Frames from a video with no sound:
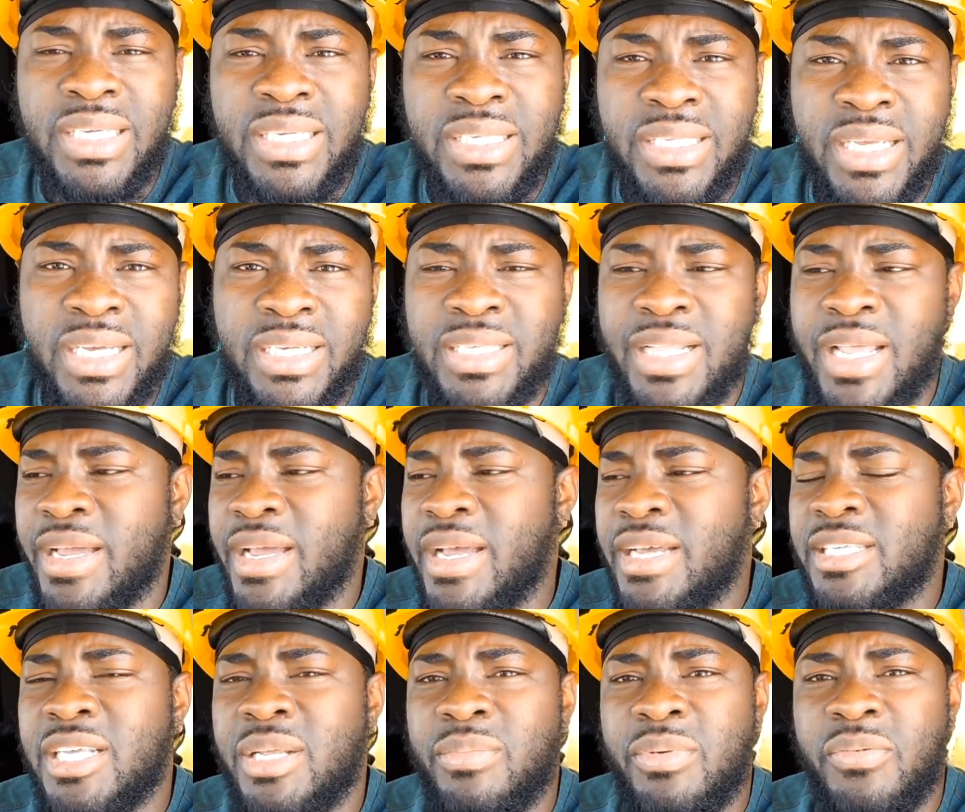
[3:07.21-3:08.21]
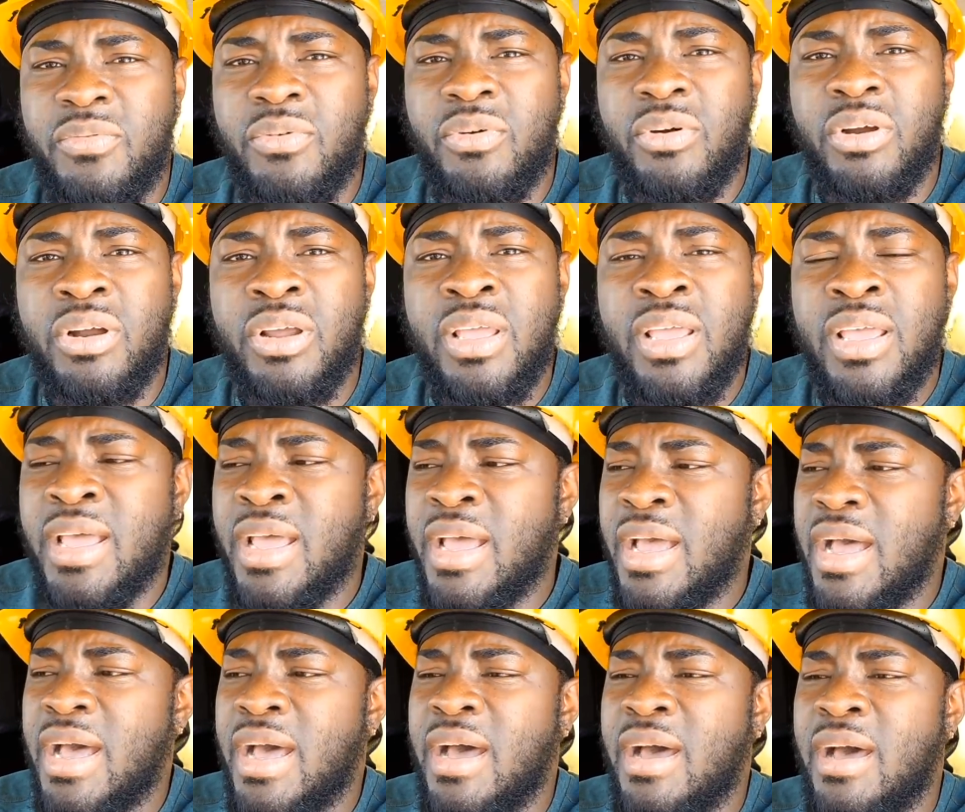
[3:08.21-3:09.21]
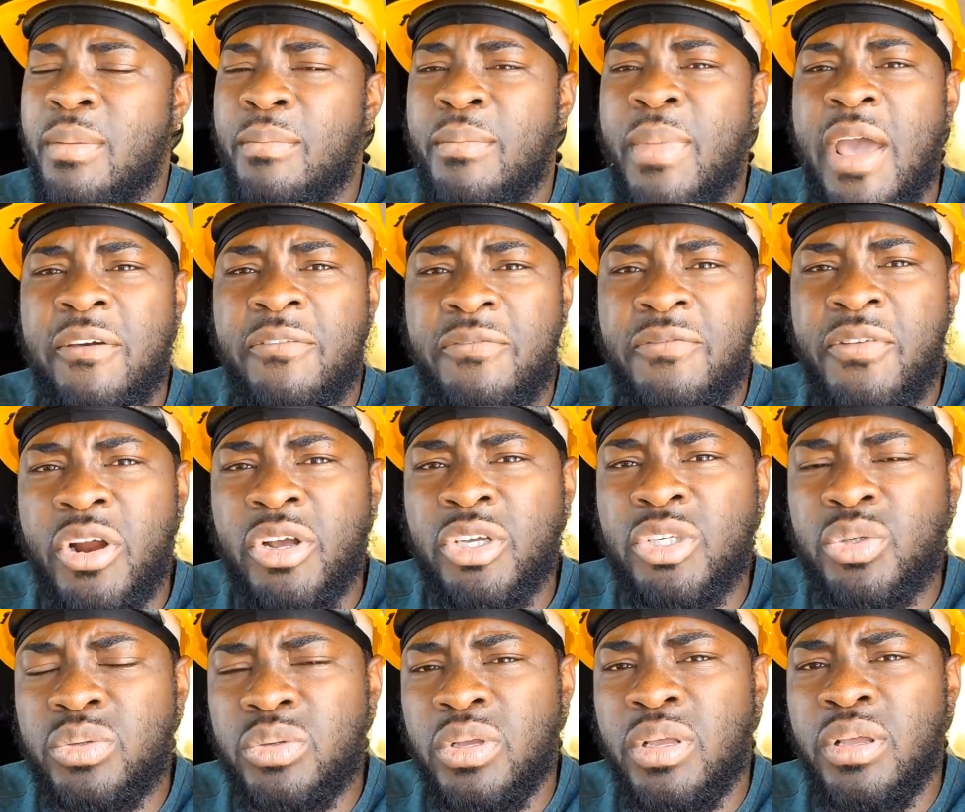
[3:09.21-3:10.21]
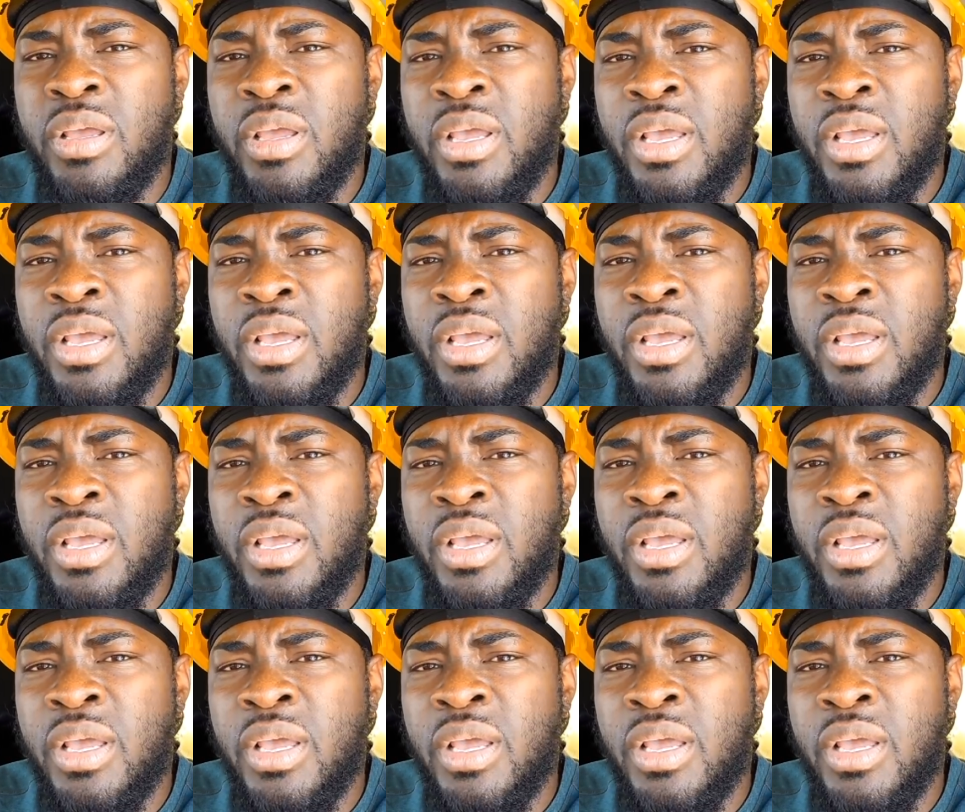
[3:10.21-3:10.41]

details like i said before uh, my first